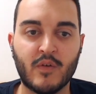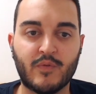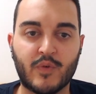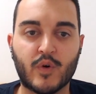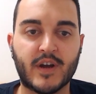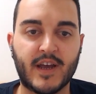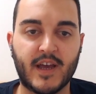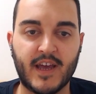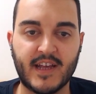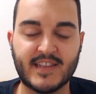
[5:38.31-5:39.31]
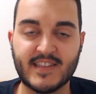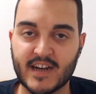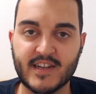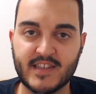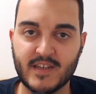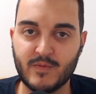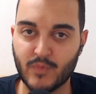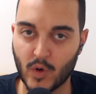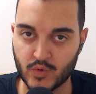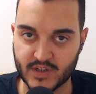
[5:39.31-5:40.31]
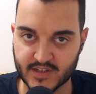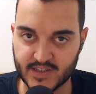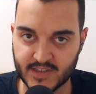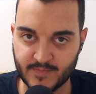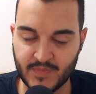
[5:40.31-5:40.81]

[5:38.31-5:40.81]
for targeting voters.